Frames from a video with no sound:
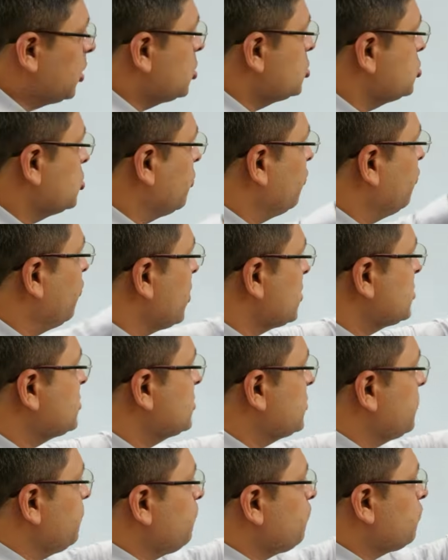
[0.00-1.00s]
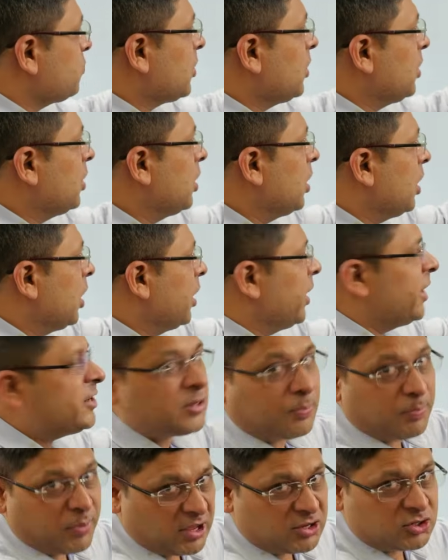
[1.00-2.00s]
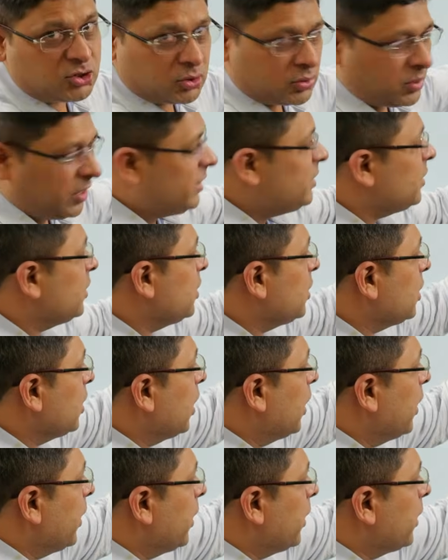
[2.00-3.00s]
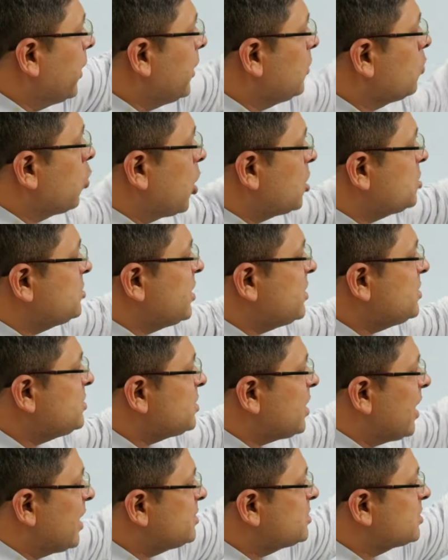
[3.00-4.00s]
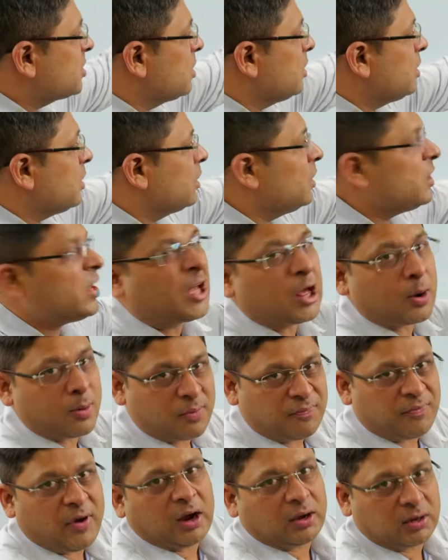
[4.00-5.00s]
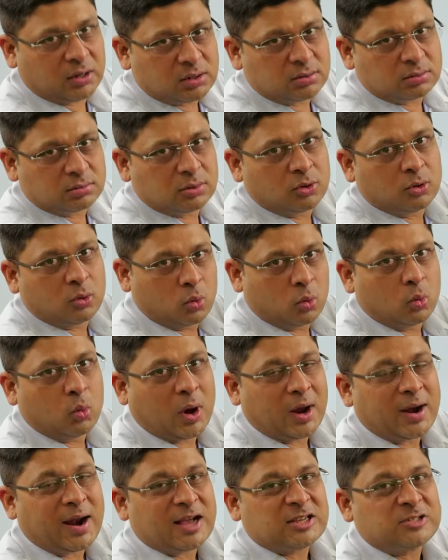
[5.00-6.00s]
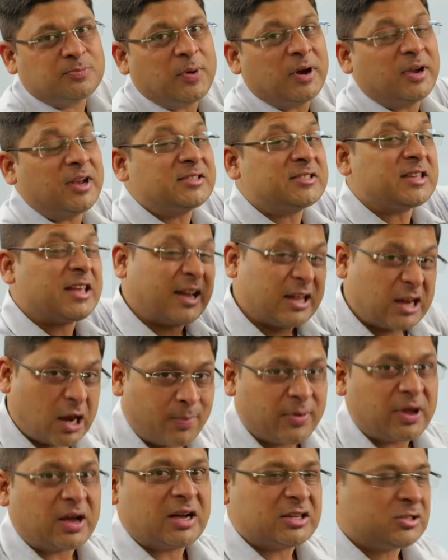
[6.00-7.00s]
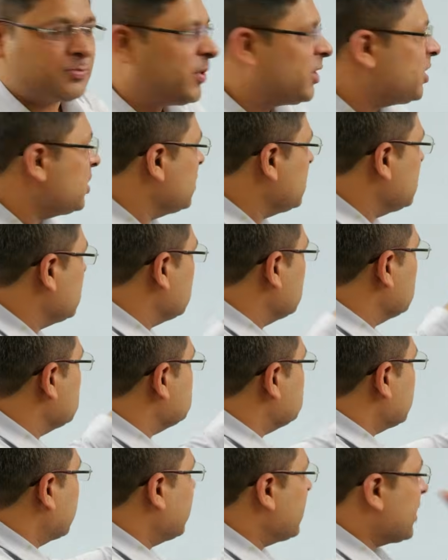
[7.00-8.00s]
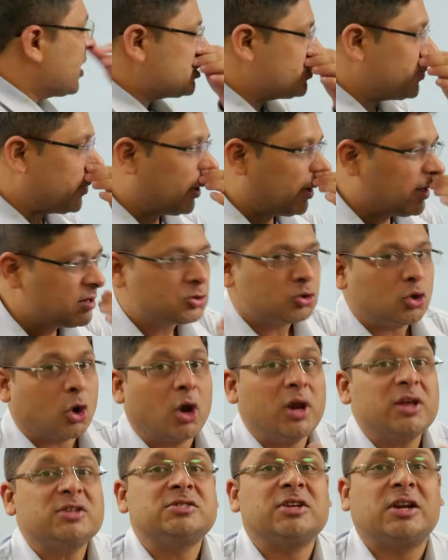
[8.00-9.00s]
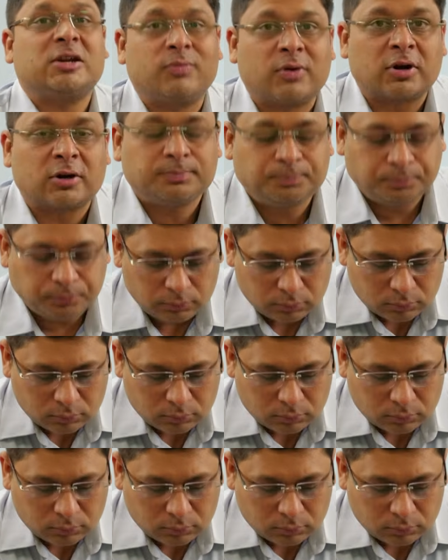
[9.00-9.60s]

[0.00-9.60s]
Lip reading: So first, it's a bridge, right? In what sense? As critical economic factor. One aspect is economic aspect. Second aspect is knowledge network.